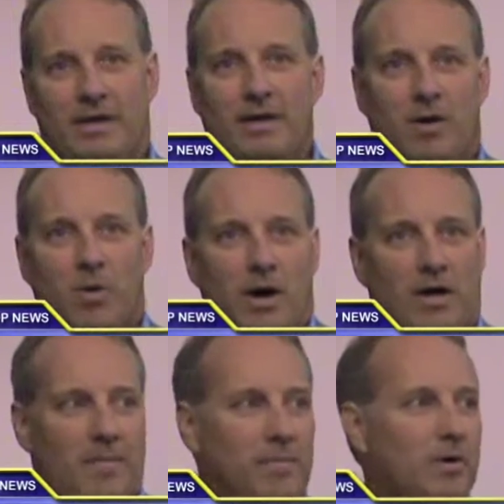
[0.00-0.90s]
you know,
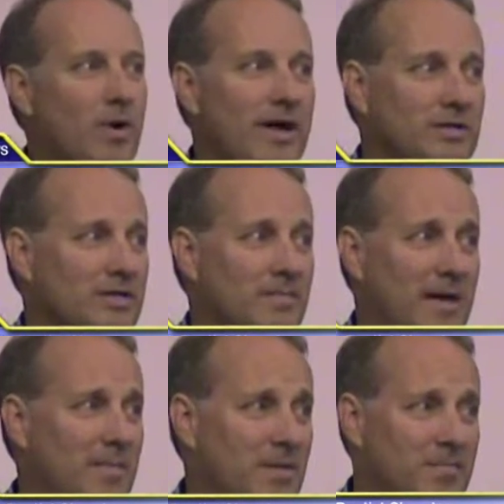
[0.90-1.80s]
a couple of races,
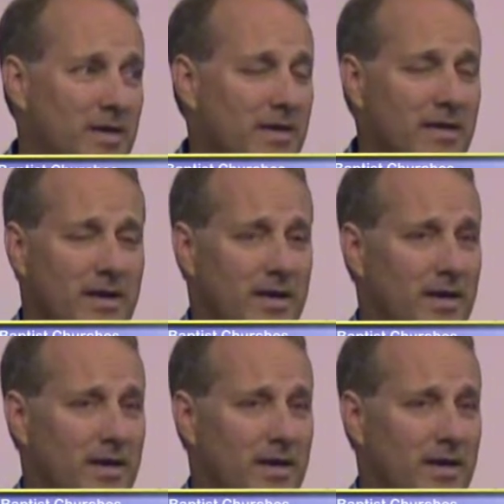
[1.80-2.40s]
maybe a big,